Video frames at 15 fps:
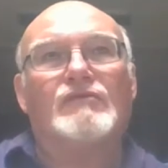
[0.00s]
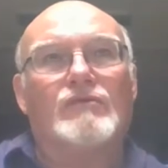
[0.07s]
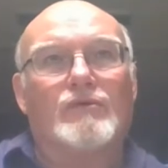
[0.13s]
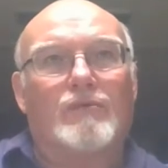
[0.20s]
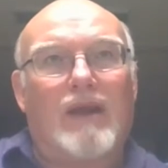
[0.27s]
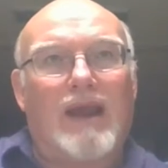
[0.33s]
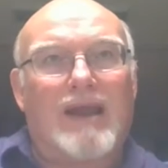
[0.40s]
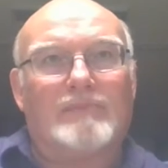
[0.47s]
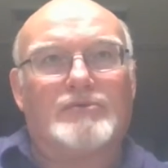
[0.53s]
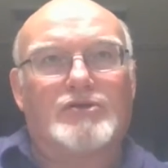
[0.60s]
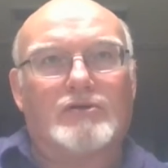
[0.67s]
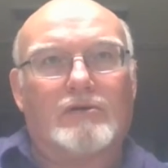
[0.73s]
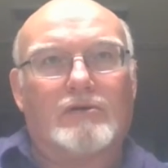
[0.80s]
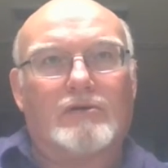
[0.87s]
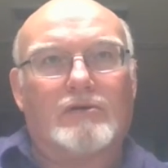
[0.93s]
after the
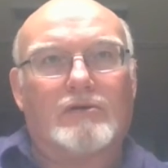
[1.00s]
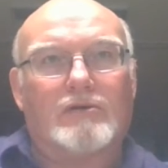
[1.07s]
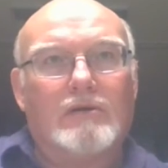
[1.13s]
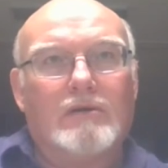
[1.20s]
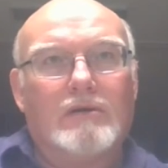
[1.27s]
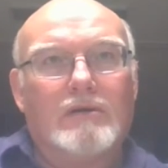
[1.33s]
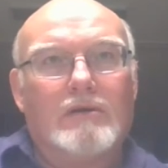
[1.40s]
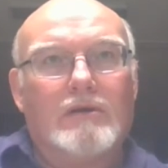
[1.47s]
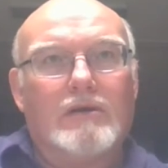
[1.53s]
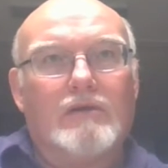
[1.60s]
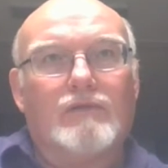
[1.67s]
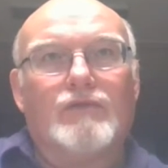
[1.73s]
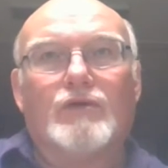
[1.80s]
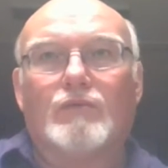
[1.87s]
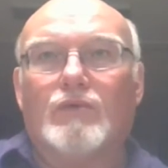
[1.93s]
rapture,
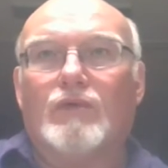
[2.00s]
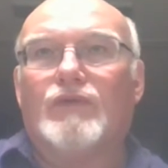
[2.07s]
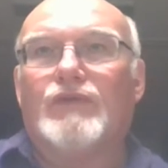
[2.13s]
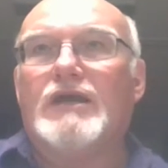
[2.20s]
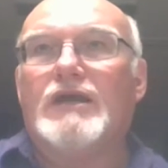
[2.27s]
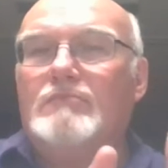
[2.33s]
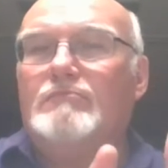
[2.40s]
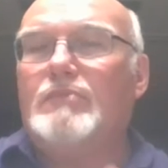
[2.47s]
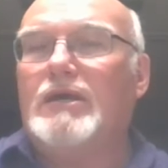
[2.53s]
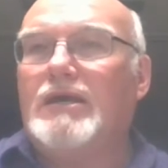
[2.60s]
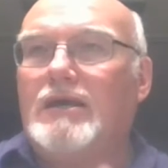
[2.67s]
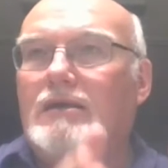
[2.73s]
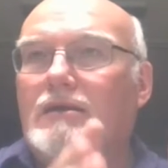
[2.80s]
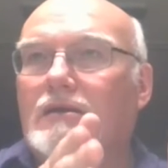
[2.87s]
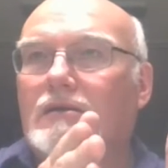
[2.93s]
there will then
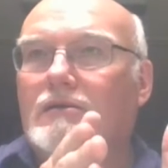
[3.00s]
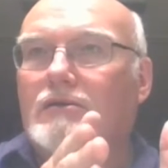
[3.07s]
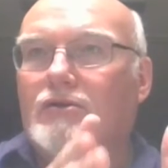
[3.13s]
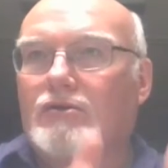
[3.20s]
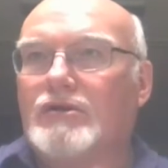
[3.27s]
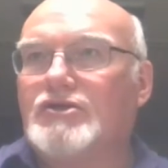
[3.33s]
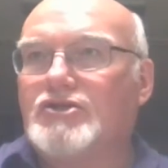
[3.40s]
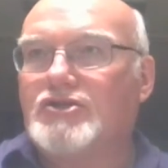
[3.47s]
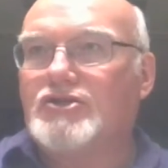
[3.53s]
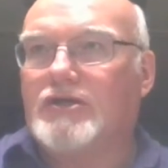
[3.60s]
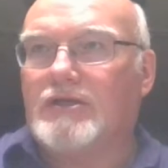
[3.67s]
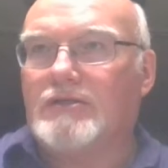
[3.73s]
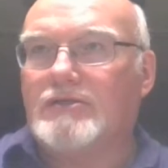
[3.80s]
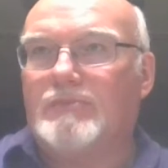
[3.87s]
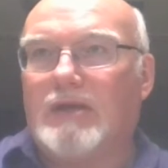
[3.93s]
be
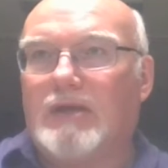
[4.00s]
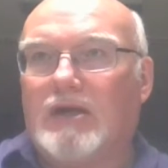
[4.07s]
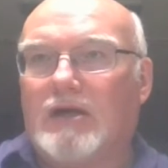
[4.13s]
Christians,